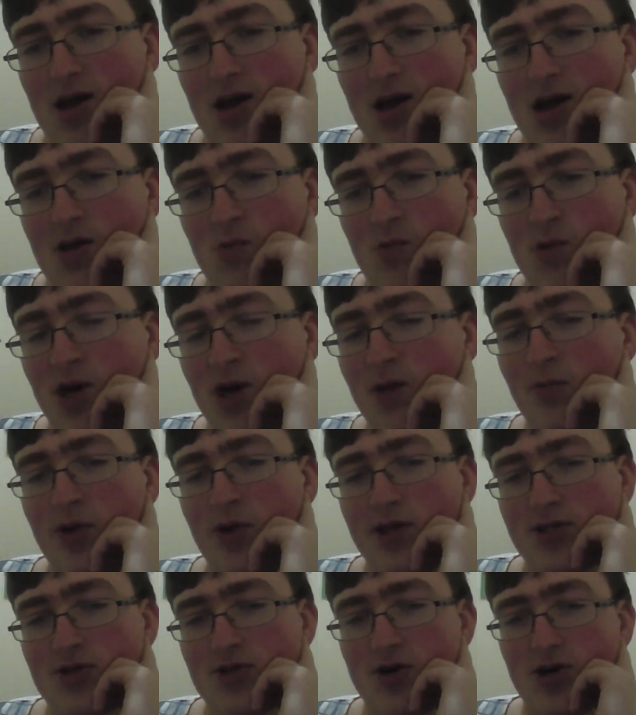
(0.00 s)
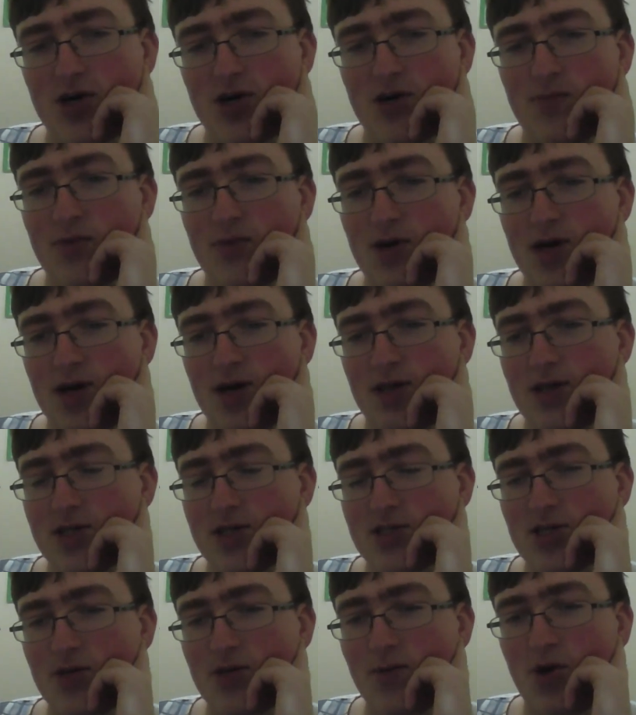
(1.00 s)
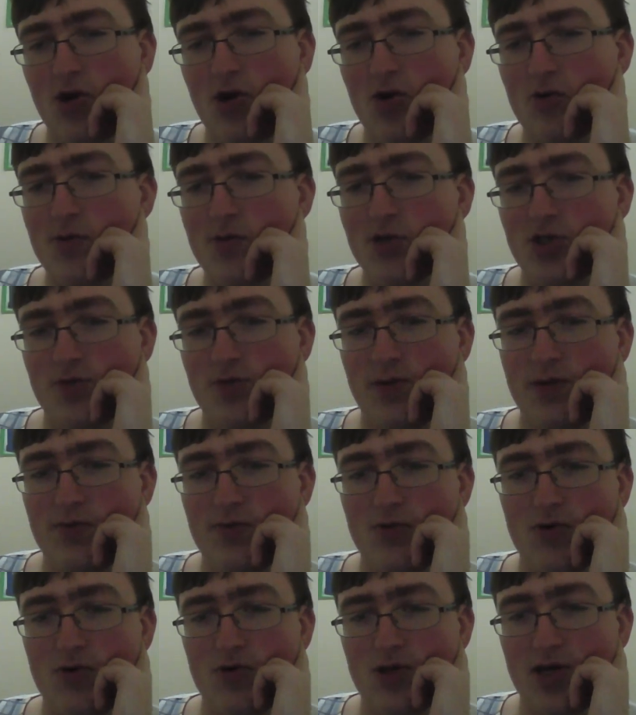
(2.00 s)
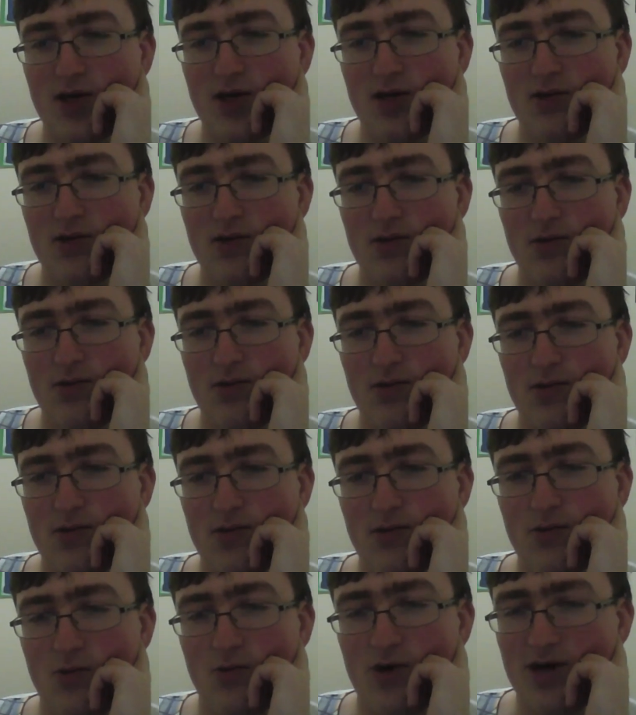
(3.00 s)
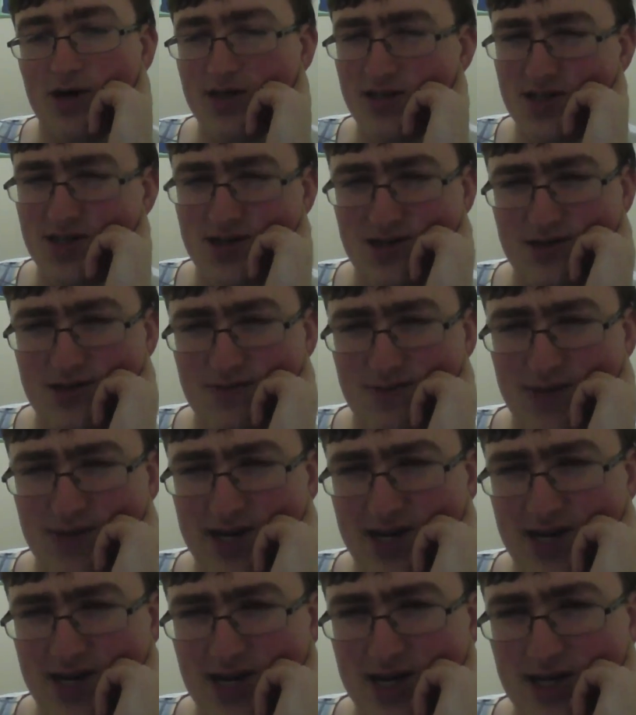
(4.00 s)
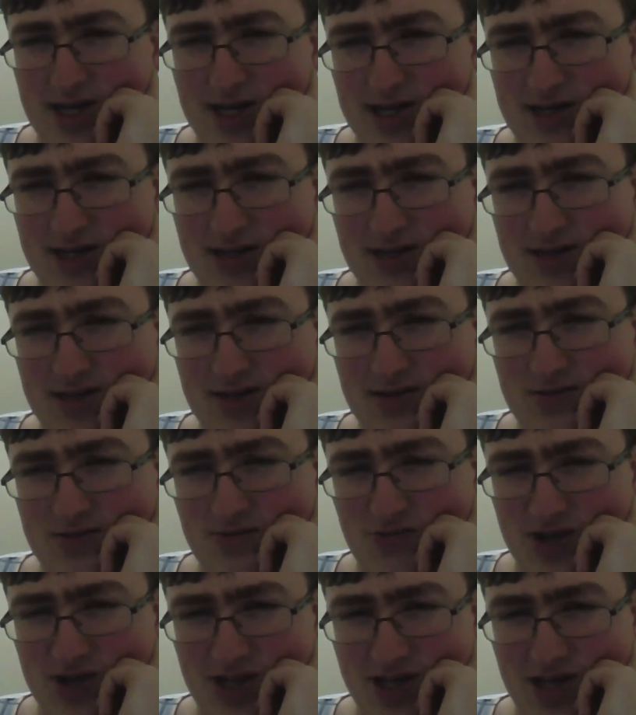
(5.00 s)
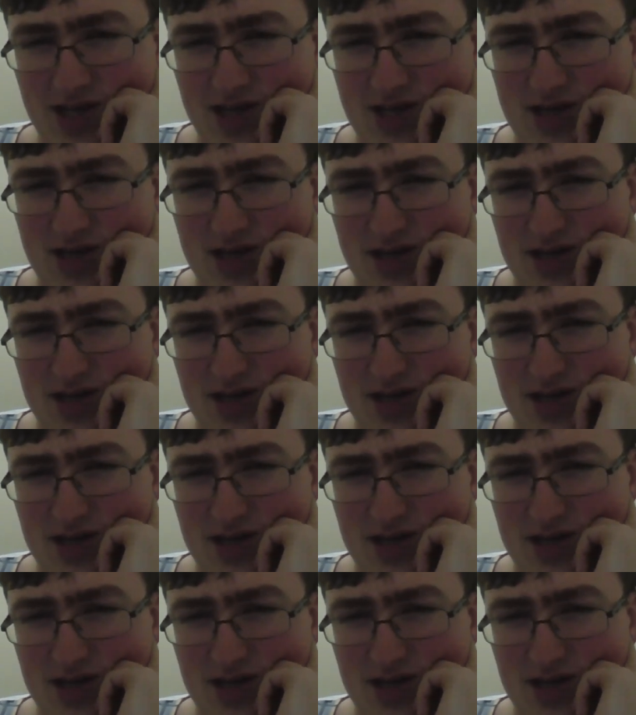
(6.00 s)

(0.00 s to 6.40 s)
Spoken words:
When I bring this card up, there's going to be a whole bunch of people who are like, what? Mana Addict? Really?